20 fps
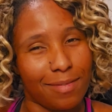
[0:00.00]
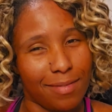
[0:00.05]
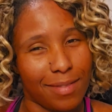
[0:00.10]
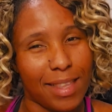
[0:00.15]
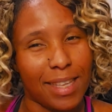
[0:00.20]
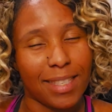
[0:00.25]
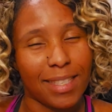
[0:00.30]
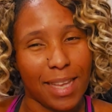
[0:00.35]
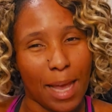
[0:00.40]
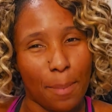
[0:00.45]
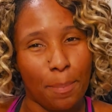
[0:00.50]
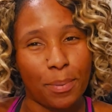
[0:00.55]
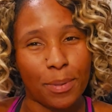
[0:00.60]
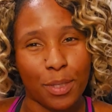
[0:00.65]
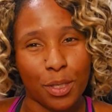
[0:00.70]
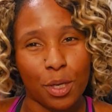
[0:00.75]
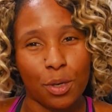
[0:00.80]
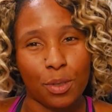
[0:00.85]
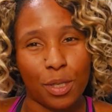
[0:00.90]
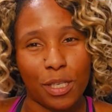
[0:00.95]
this
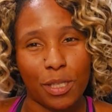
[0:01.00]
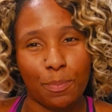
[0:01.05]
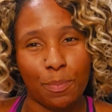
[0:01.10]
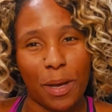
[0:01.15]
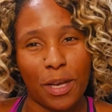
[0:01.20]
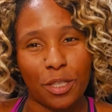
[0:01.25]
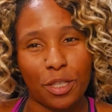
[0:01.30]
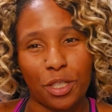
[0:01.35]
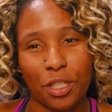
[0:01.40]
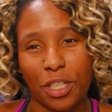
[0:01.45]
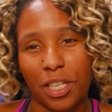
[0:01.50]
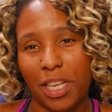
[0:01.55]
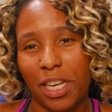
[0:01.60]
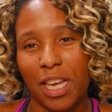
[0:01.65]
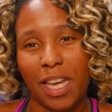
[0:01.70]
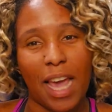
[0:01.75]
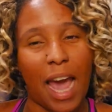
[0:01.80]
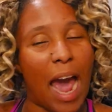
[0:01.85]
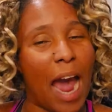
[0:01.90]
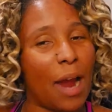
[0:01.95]
episode
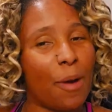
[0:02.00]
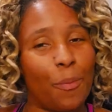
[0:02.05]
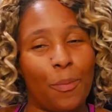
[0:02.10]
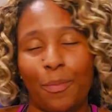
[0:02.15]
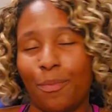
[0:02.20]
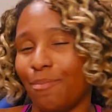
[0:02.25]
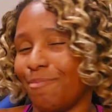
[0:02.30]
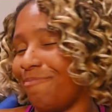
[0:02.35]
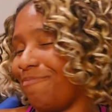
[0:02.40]
especially, I